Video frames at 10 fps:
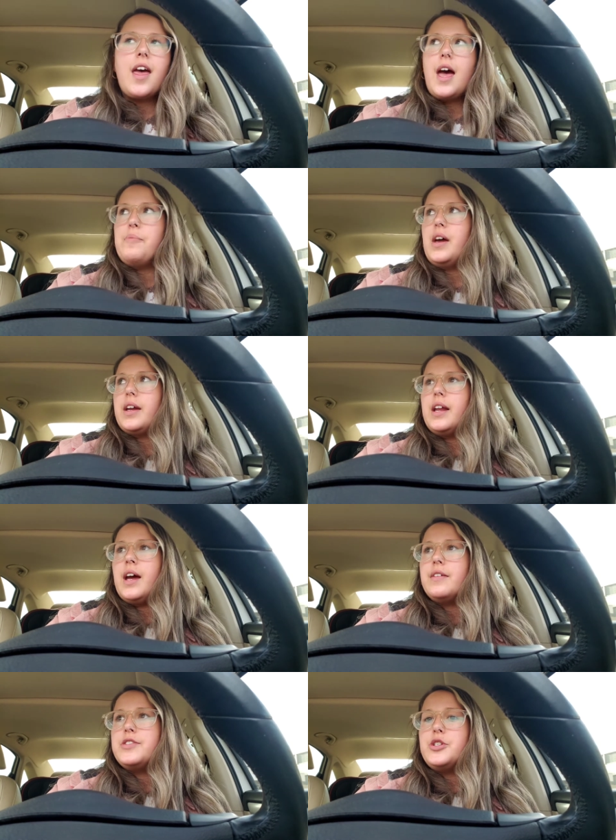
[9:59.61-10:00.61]
I'm not going to
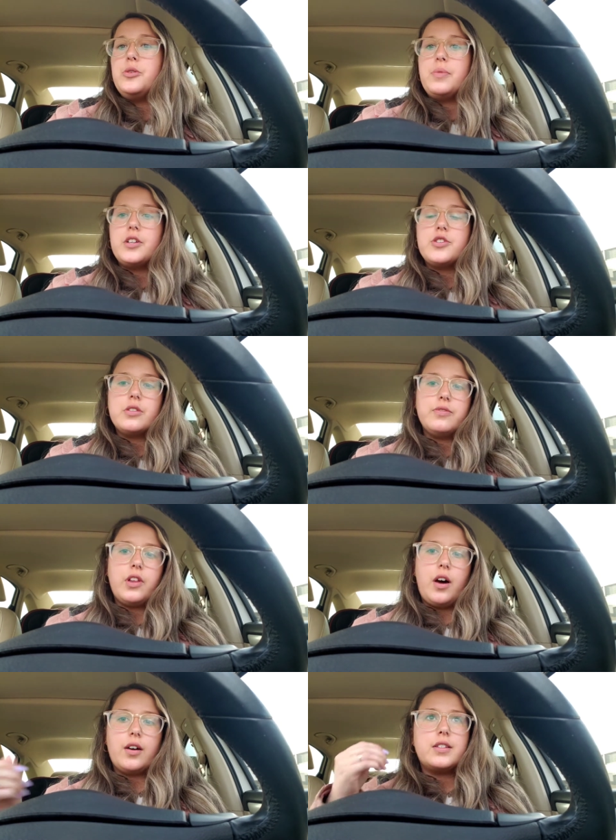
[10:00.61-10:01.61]
have too much to
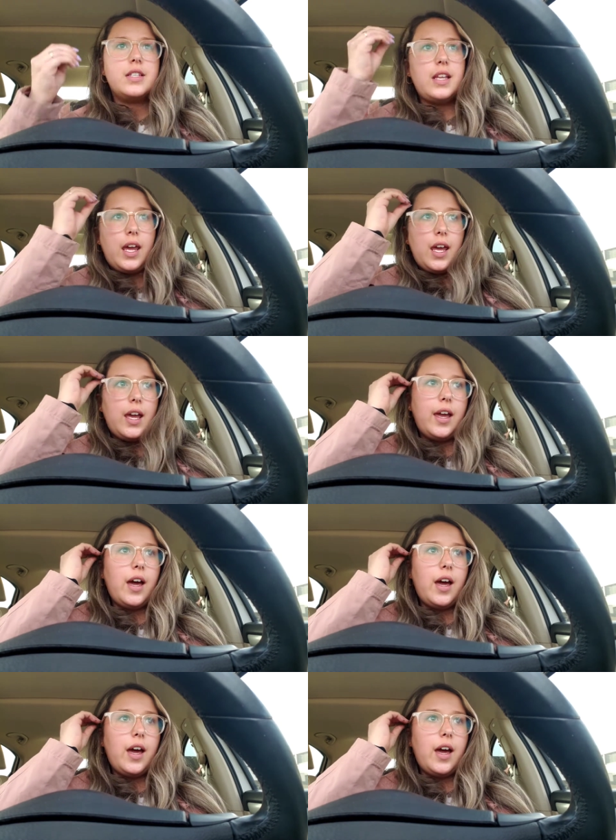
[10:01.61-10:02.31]
vlog today.